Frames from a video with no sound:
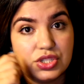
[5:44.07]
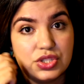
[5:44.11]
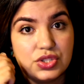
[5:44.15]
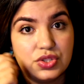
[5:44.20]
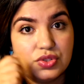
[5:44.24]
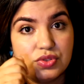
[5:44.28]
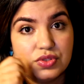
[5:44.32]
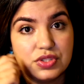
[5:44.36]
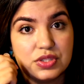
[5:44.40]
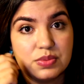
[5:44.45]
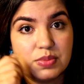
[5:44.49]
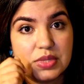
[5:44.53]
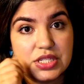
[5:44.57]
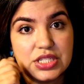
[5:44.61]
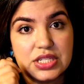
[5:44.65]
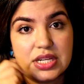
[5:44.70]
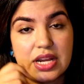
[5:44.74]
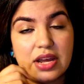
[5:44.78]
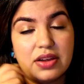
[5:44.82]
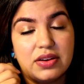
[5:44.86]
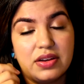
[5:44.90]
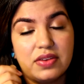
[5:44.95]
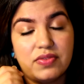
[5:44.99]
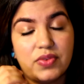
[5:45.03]
to smudge it
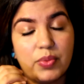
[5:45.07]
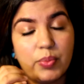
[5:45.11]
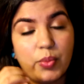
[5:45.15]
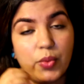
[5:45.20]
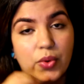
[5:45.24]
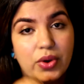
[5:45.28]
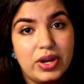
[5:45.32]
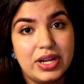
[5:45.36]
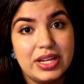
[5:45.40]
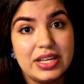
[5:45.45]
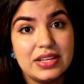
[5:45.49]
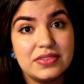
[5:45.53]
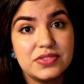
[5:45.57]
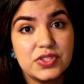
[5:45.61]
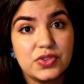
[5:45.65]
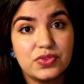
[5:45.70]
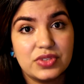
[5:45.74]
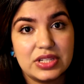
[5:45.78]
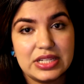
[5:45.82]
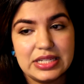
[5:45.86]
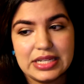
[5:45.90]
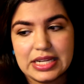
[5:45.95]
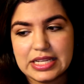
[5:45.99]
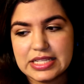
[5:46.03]
out even more, and it gives a
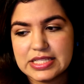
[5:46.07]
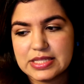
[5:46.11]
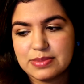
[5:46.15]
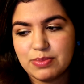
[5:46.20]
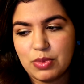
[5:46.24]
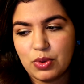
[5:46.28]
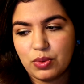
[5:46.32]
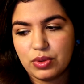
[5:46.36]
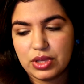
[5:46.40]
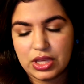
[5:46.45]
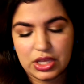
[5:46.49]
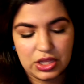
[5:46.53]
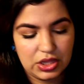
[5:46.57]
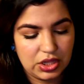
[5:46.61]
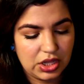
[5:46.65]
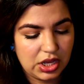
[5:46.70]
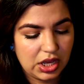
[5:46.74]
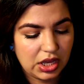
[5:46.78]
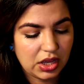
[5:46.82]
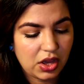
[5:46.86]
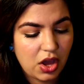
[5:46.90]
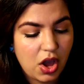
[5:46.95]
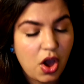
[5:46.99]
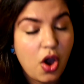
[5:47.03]
really nice smoky
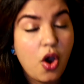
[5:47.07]
look.